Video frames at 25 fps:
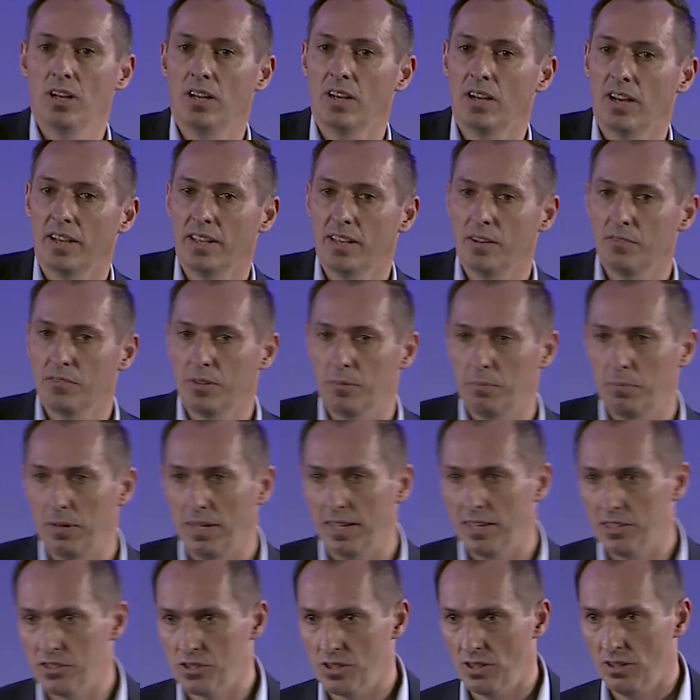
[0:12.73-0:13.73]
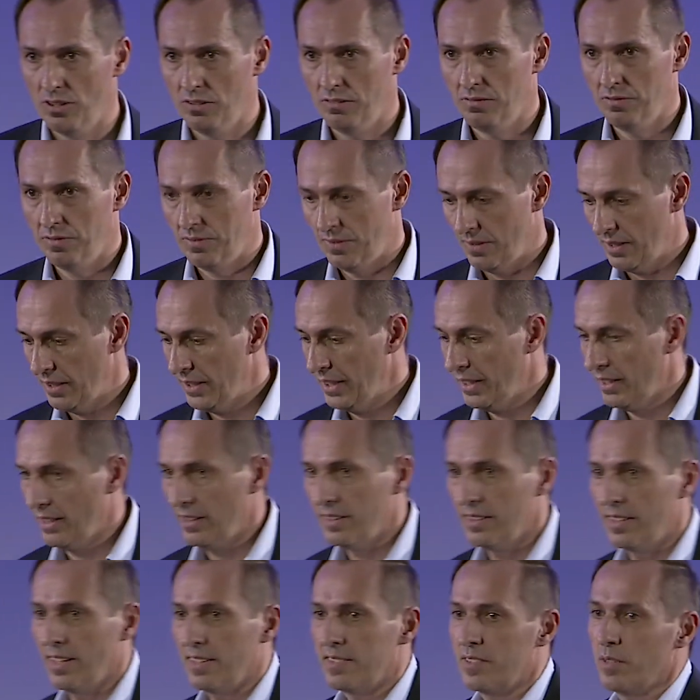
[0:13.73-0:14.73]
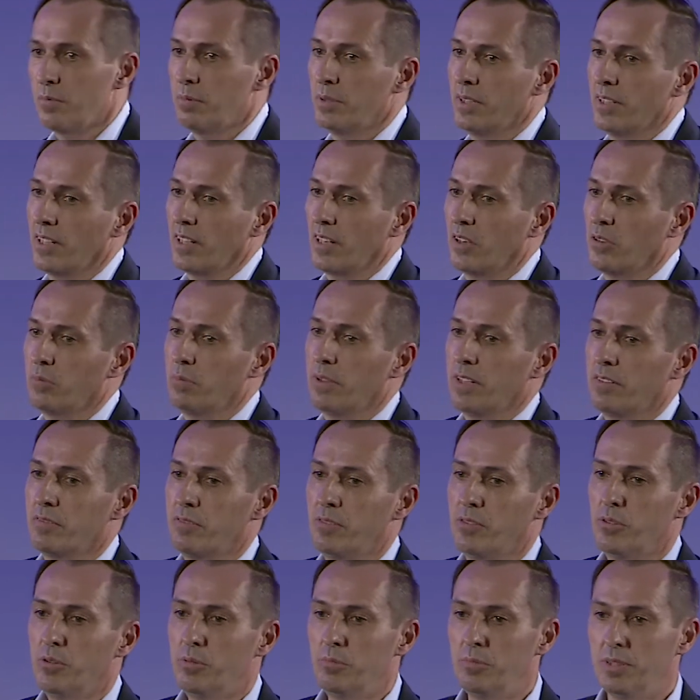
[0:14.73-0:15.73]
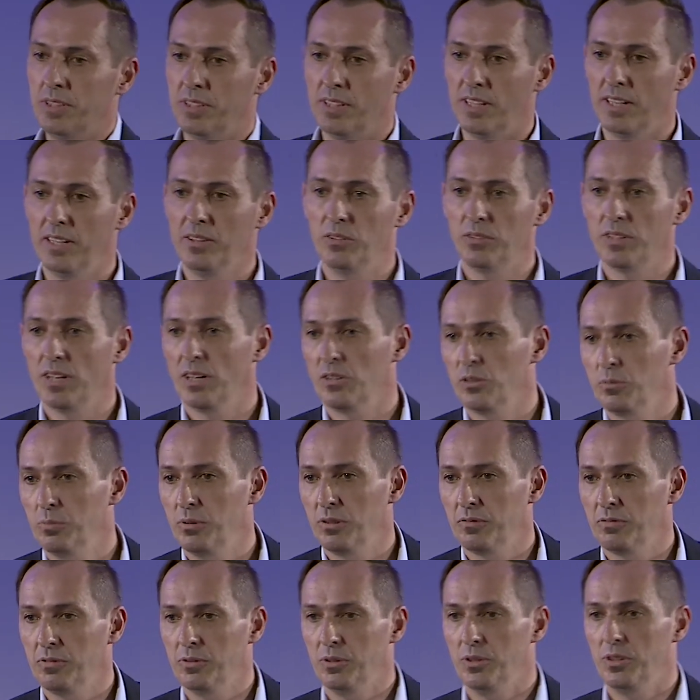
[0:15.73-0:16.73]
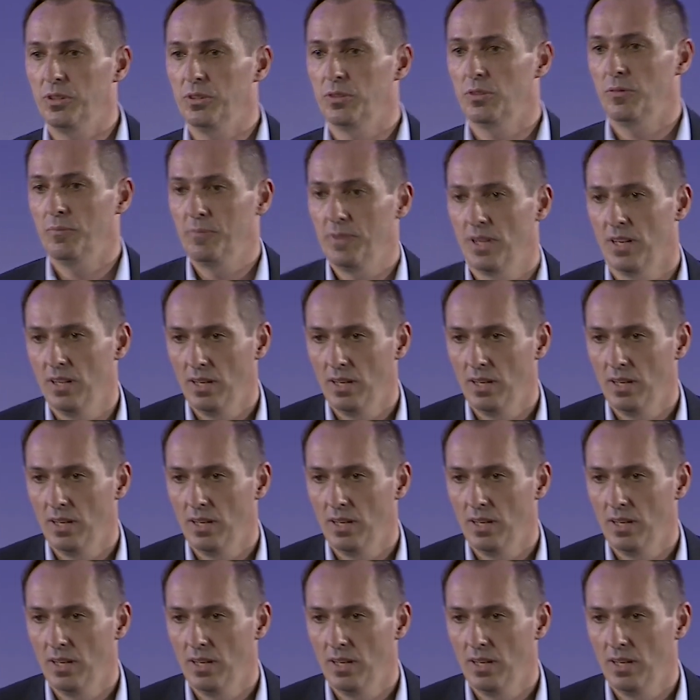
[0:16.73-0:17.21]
I have the pleasure of leading the SAP Cloud Platform and the Leonardo portfolio.